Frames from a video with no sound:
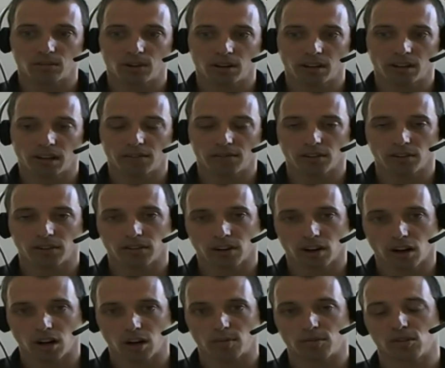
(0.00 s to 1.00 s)
1 handful of
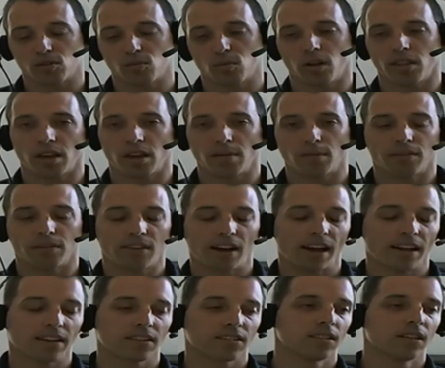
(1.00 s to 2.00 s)
carbs, and 1 thumb of
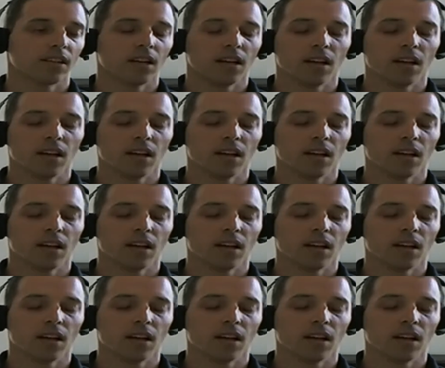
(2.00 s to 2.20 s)
fats.